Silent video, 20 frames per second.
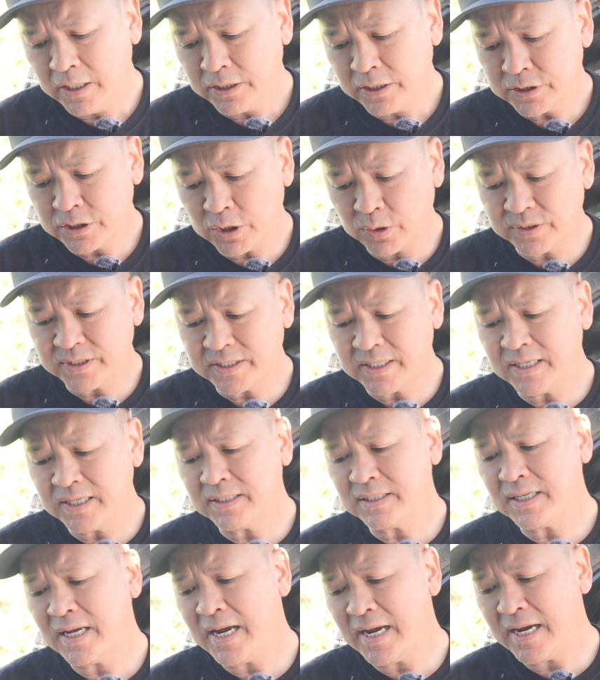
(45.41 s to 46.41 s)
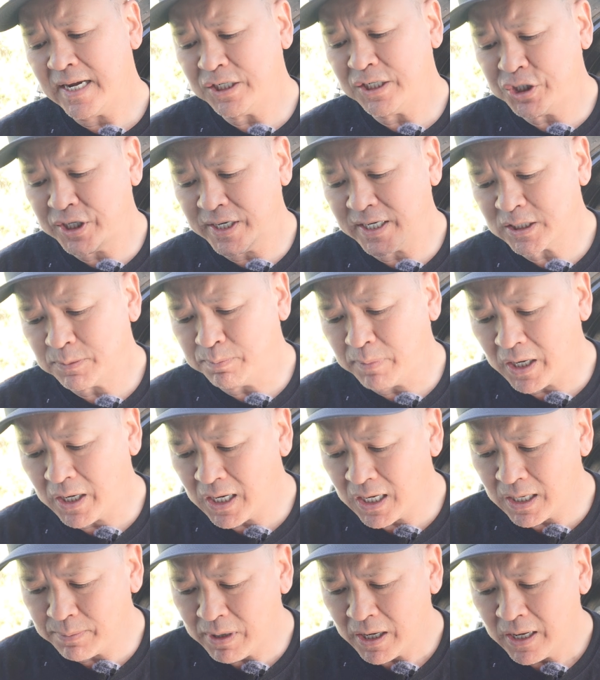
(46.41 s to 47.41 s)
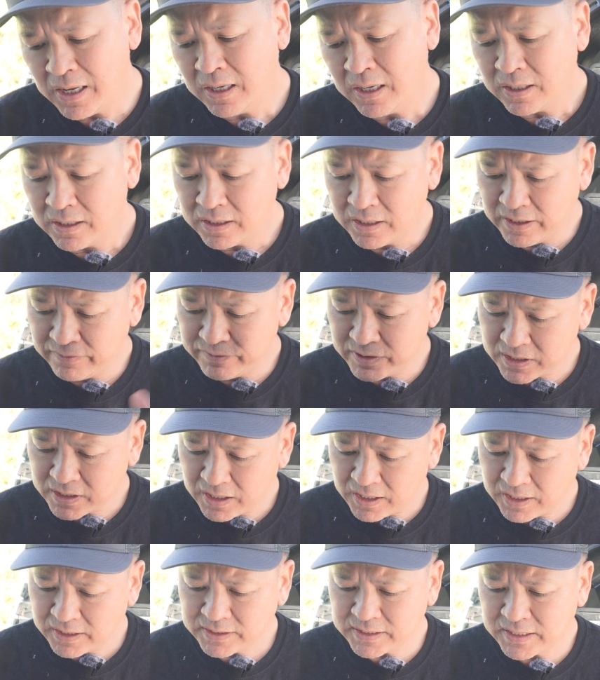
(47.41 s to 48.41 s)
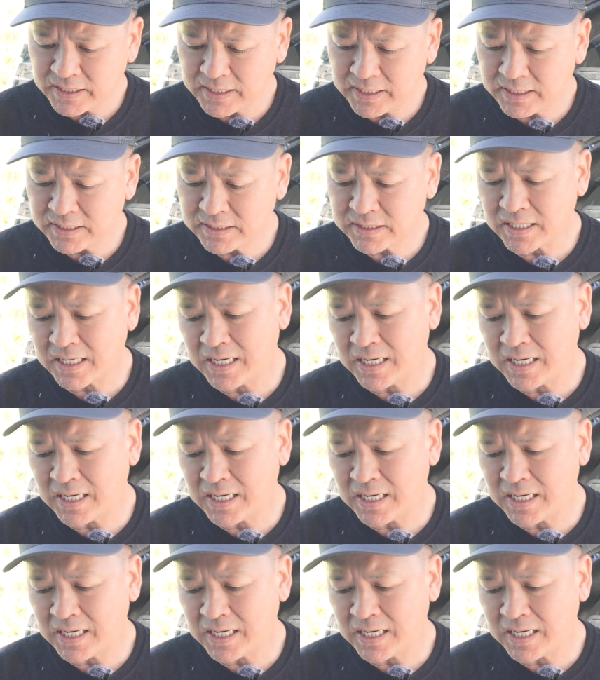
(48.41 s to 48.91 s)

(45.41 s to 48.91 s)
So it says, hey GX Bob, love the content.